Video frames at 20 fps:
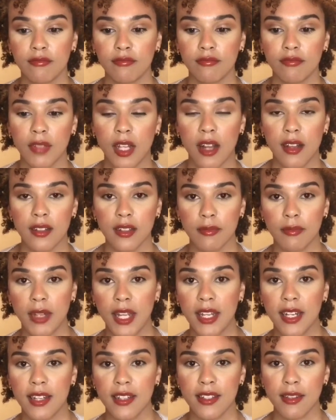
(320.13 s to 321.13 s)

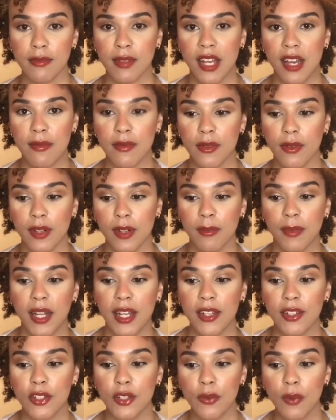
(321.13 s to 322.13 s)
contemplating sometimes whether I'm like,
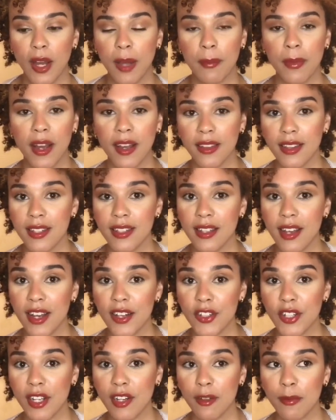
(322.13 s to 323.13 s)
do I buy this
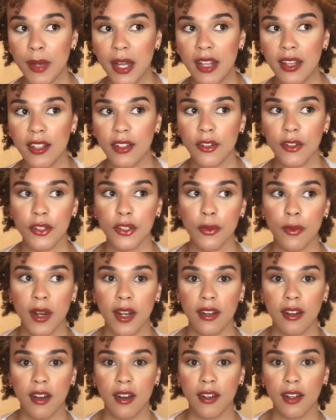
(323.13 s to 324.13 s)
eyeshadow palette or do I
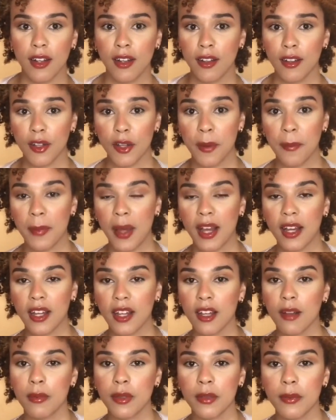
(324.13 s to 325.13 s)
not? I'll come back a
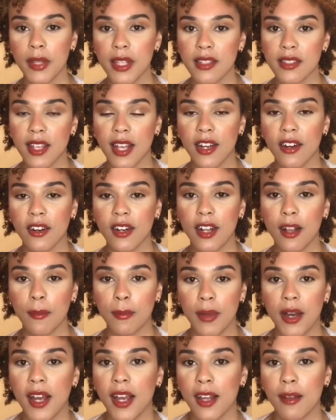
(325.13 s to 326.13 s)
couple of weeks later and I'll
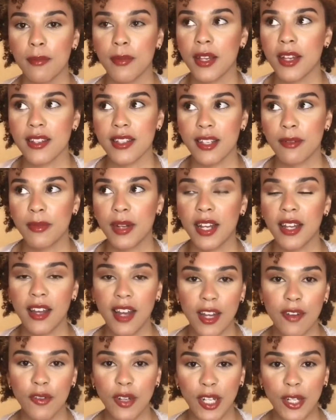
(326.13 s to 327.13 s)
buy it because I'm like, I
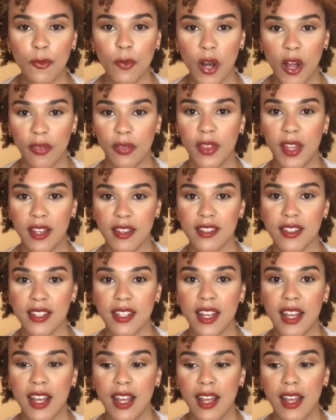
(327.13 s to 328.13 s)
really want this.
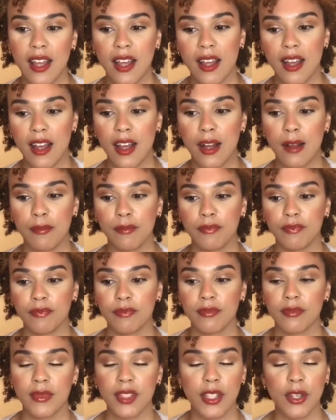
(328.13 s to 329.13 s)

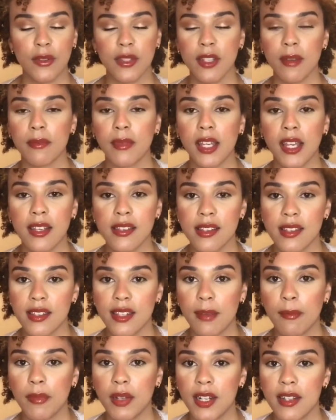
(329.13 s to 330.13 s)
So some things as
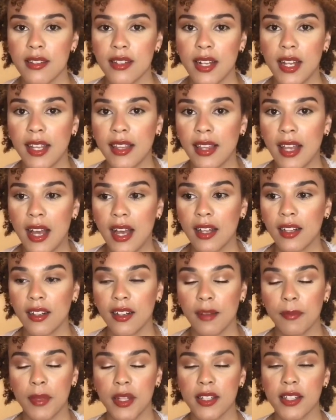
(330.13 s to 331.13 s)
simple as like that. I'm
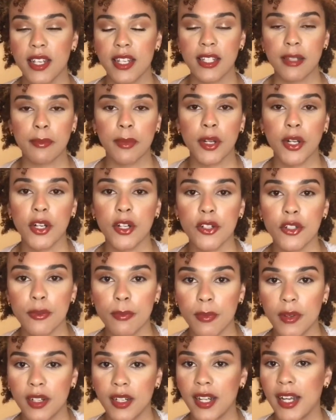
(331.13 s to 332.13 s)
not saying splurge,
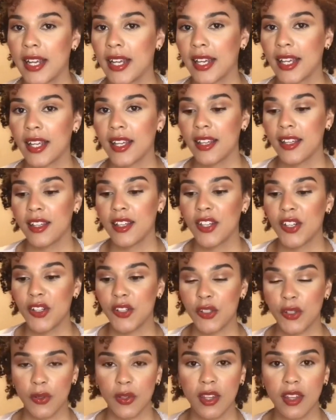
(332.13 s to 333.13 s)
but like
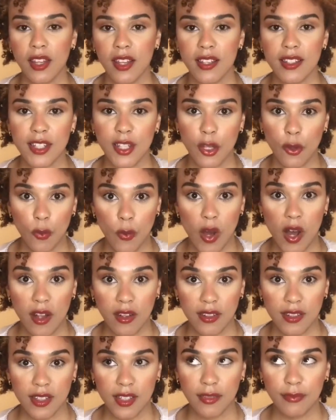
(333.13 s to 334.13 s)
do the things that you
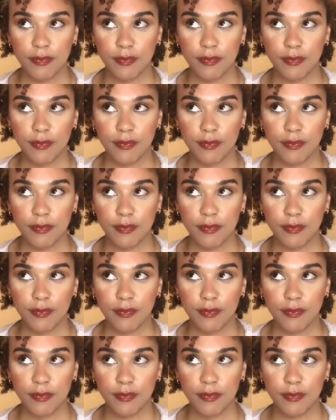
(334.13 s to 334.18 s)
want,